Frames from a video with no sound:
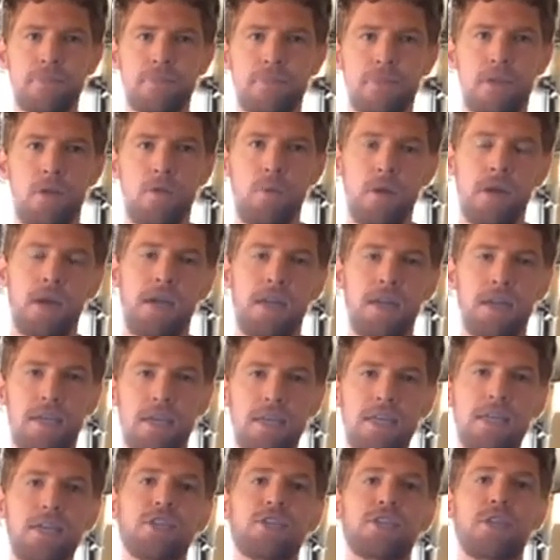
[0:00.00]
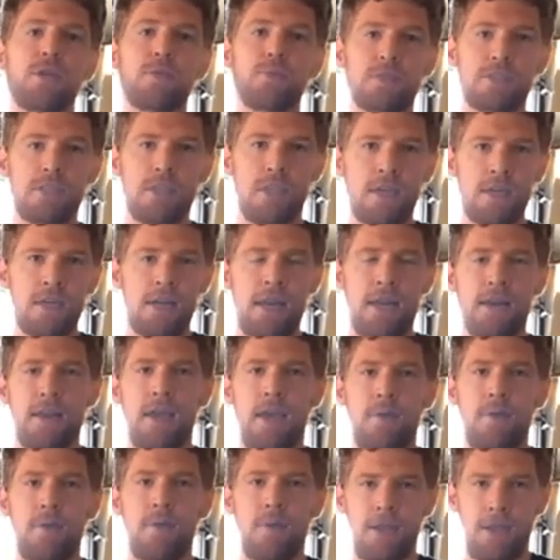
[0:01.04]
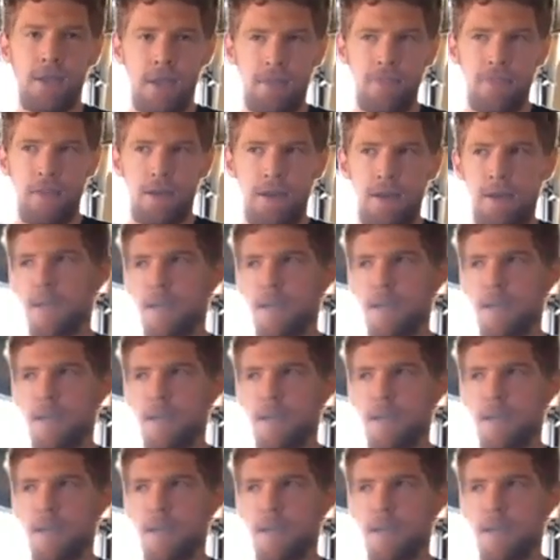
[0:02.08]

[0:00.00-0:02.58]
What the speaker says: what kind of condition it was in and how it got there.